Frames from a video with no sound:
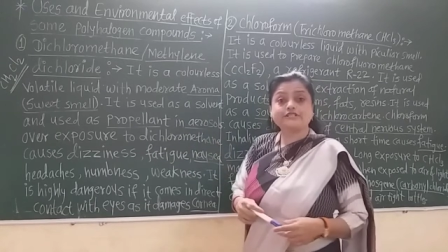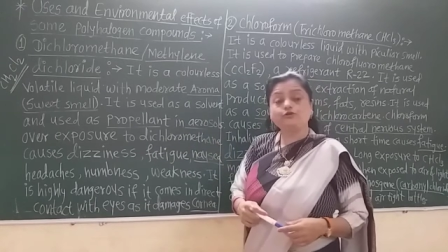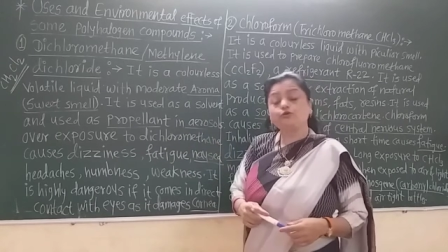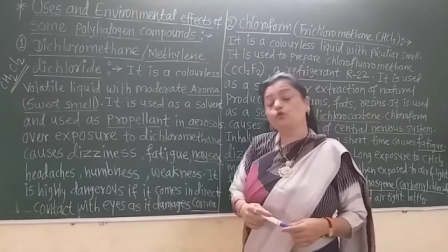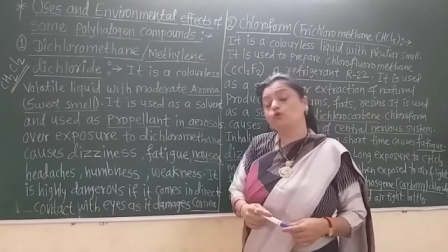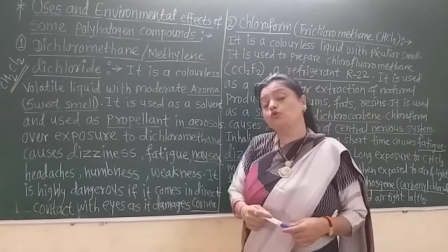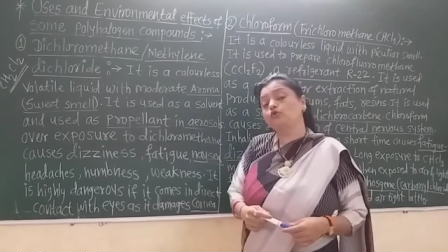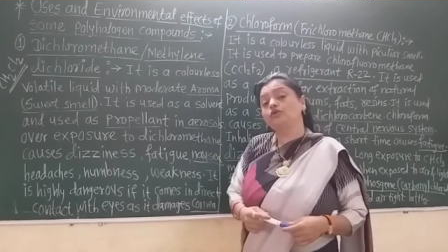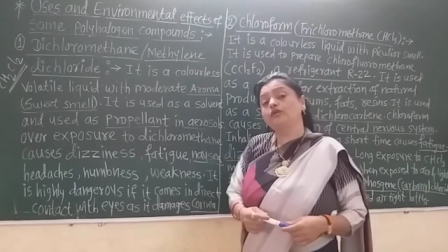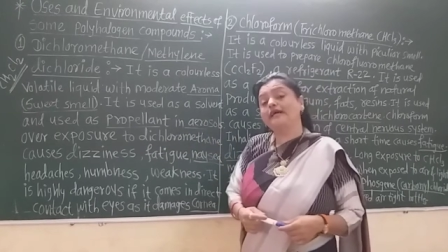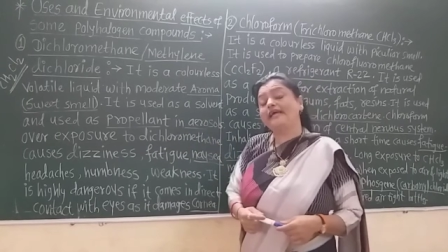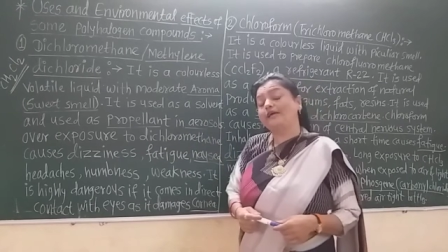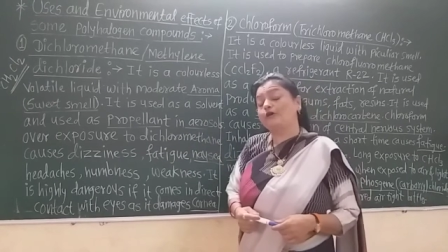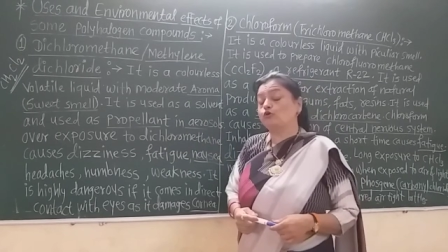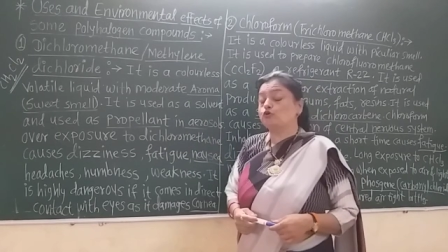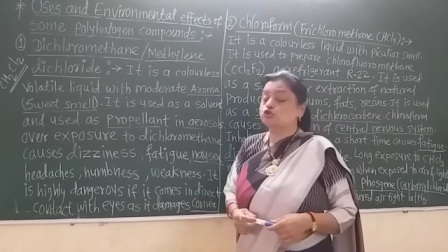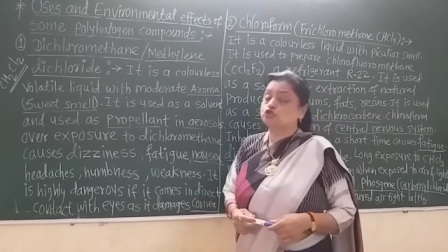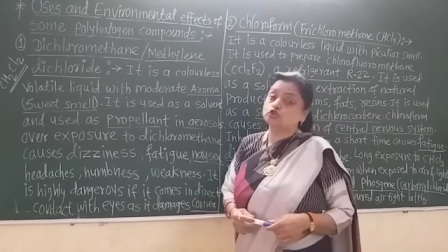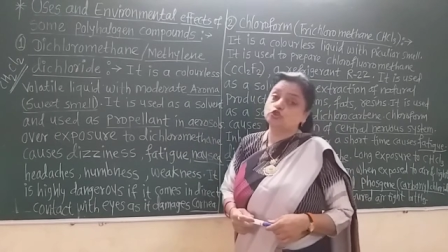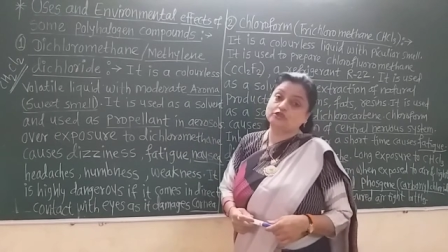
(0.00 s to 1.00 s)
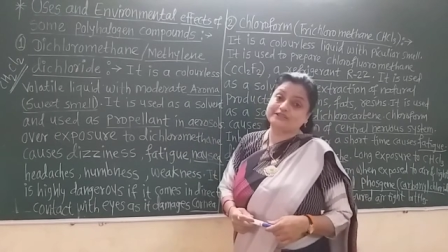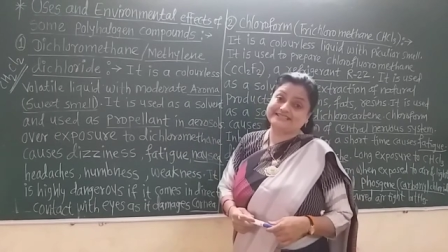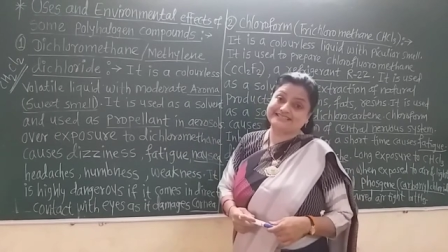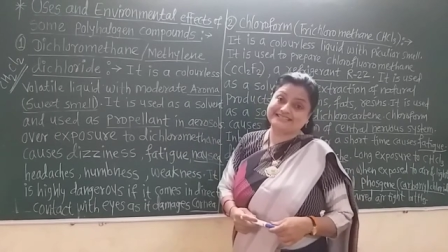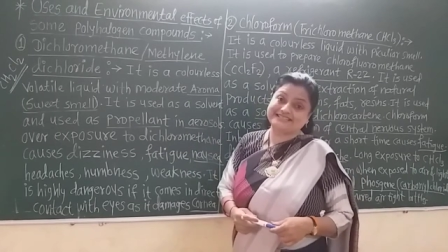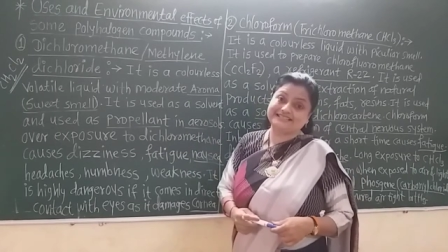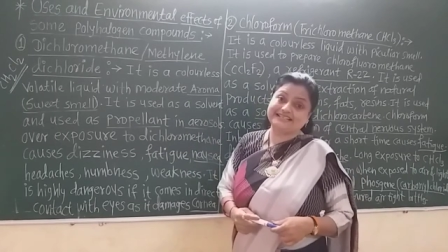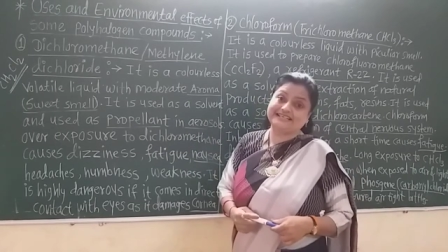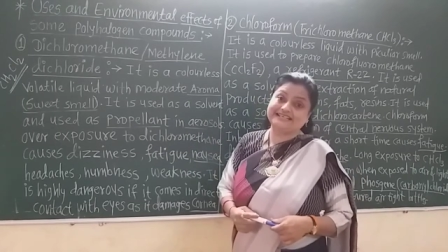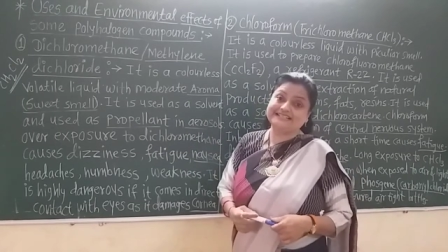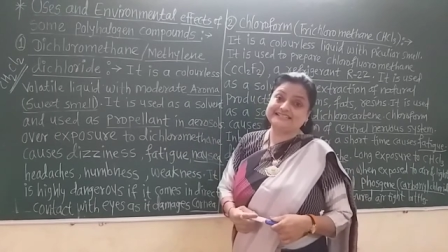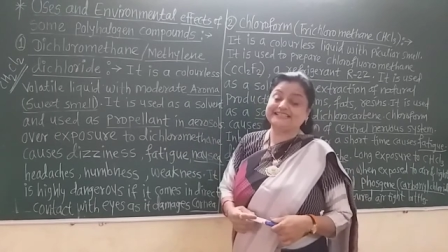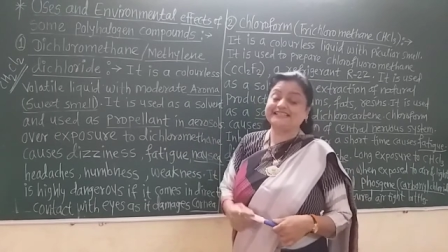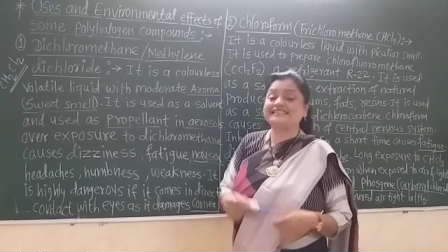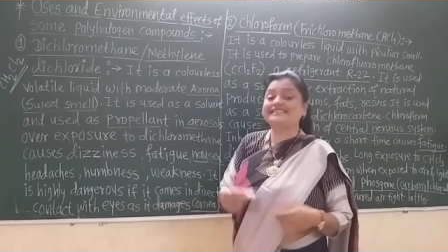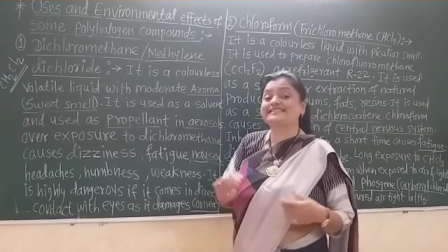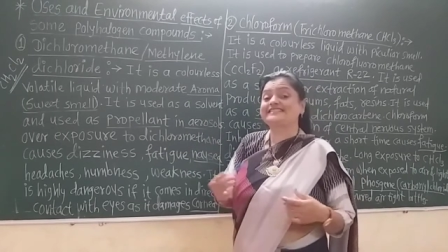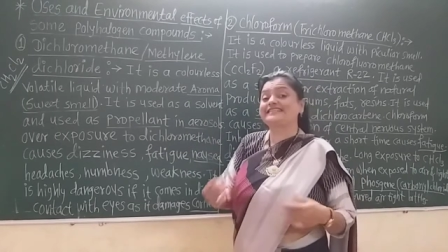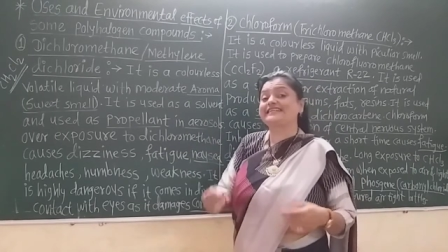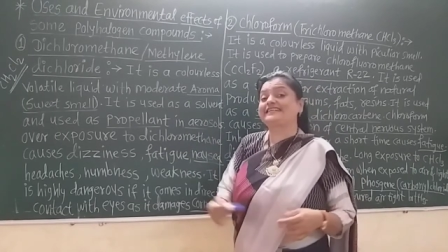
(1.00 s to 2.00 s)
You know the aerosols, that is
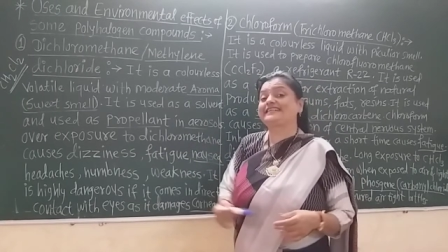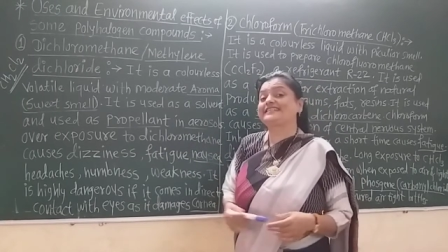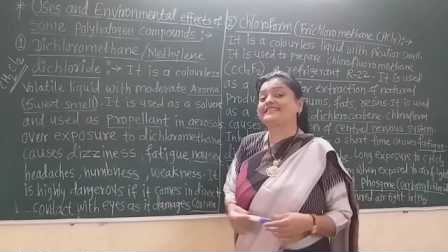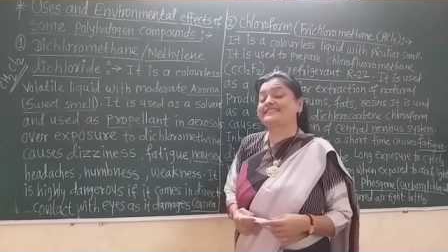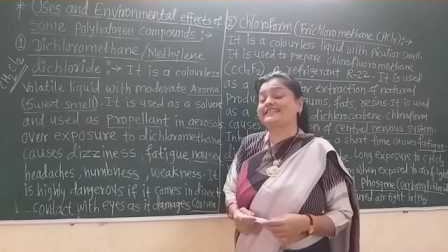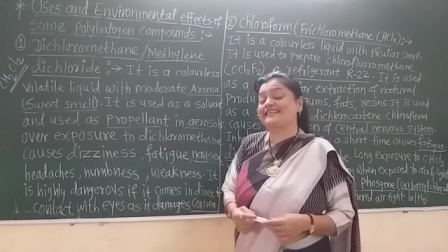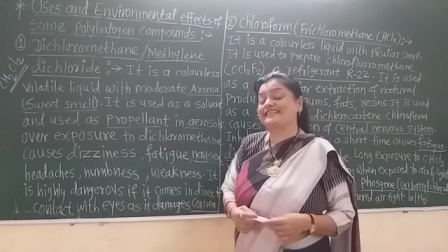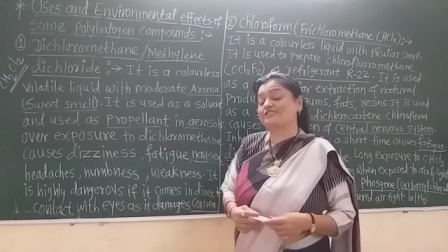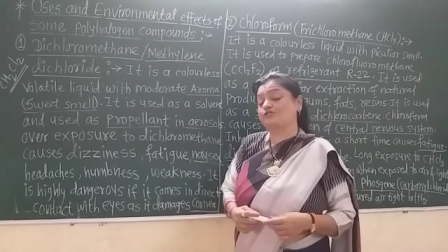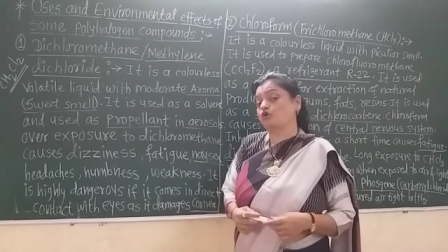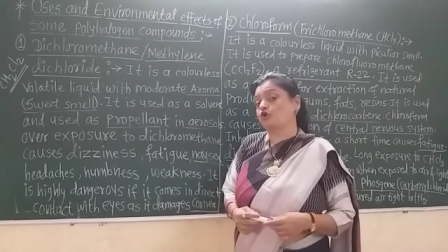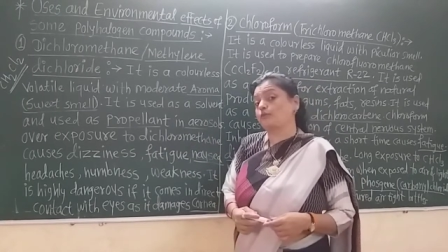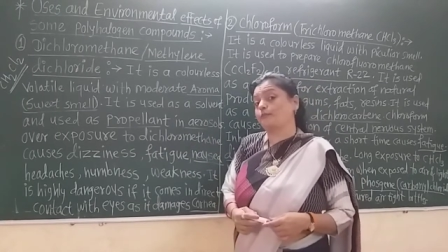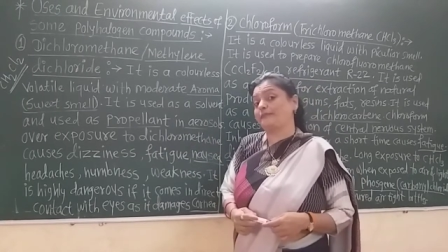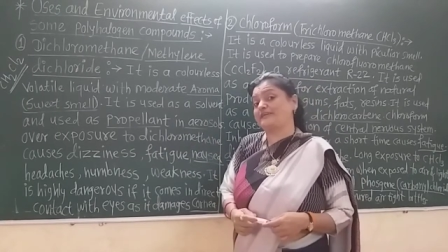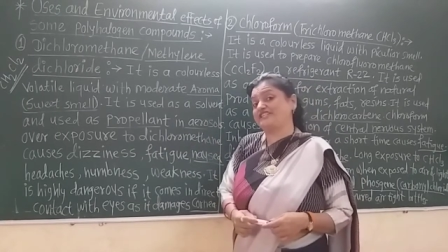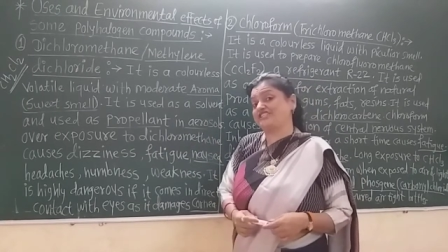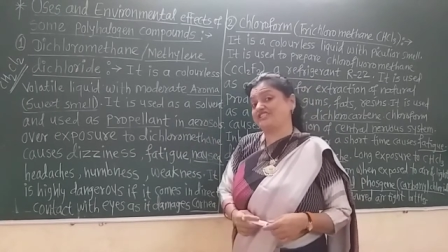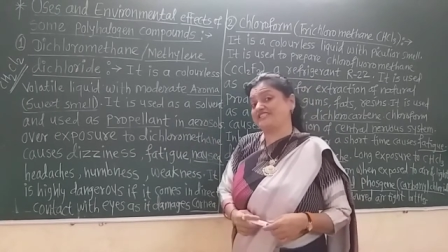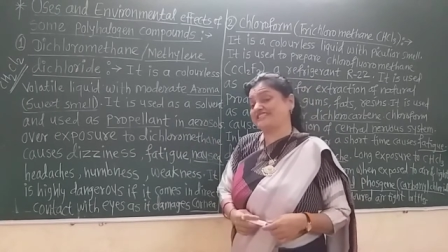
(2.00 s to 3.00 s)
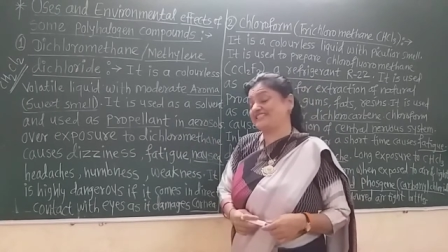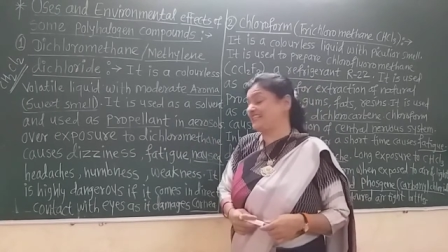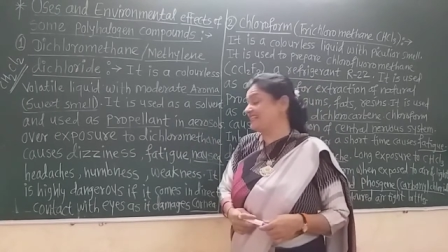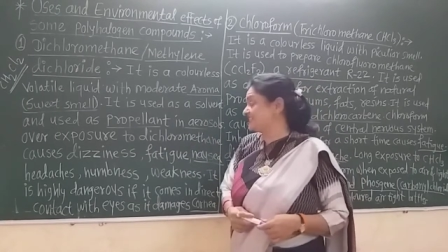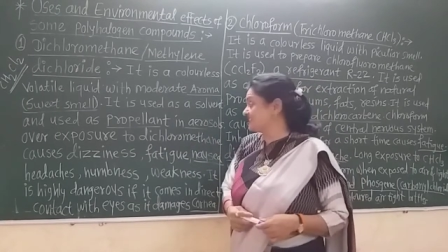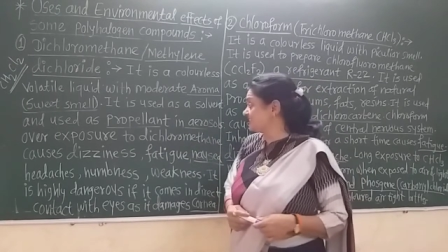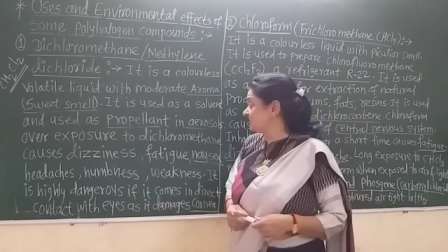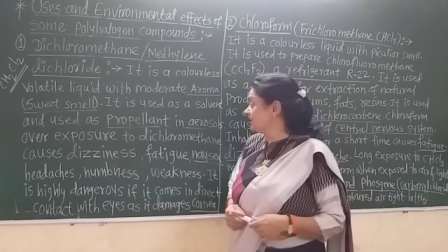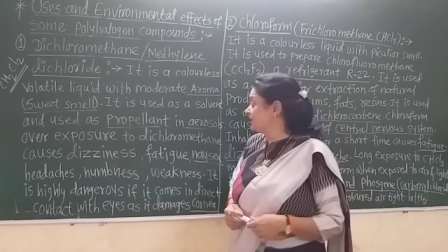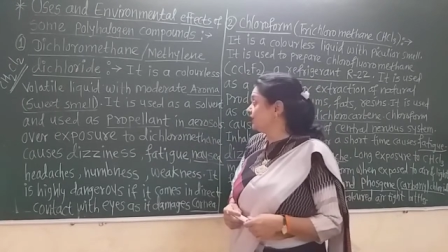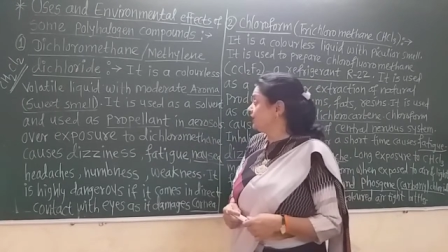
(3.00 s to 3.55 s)
the insecticides or pesticides.